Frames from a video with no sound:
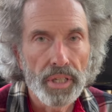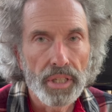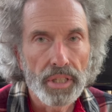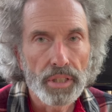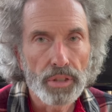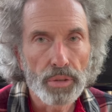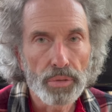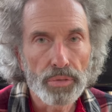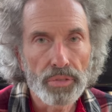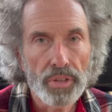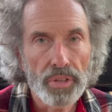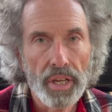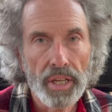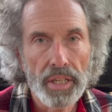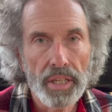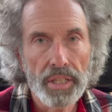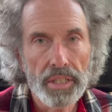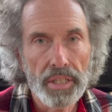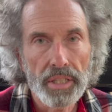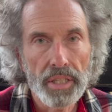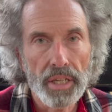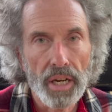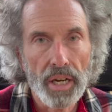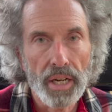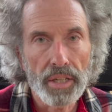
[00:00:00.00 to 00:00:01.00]
you'll
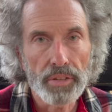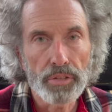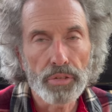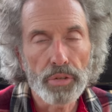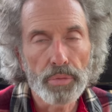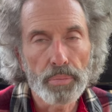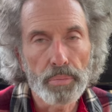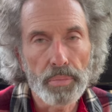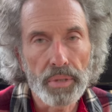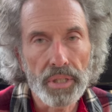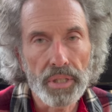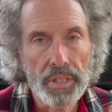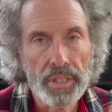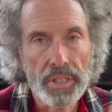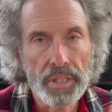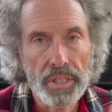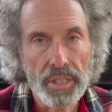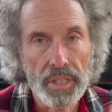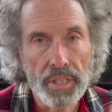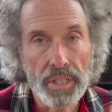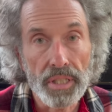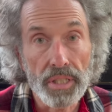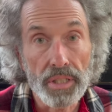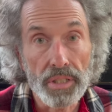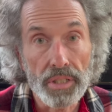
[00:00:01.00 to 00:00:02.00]
tend not to miss
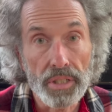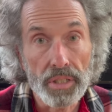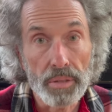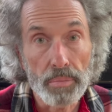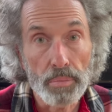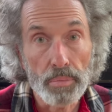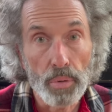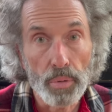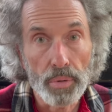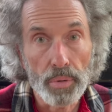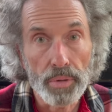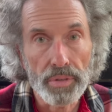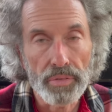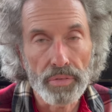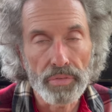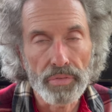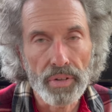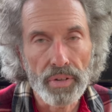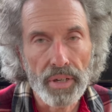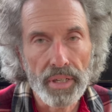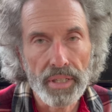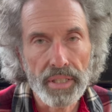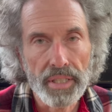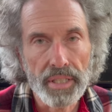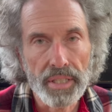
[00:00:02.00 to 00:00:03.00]
these important
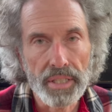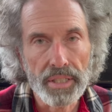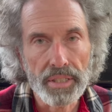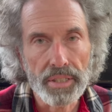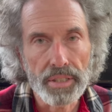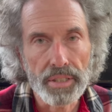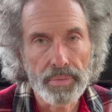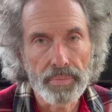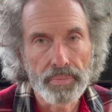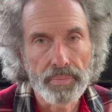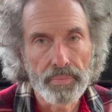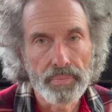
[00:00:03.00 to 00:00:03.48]
findings.